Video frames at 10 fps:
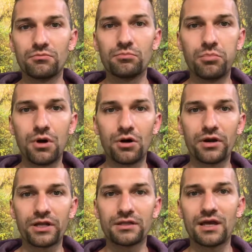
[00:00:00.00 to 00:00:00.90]

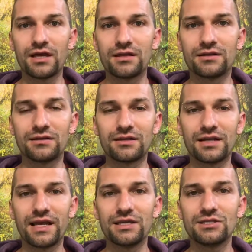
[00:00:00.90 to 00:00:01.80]
bored and
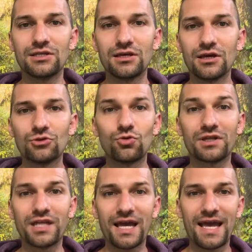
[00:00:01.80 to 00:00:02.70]
lazy to add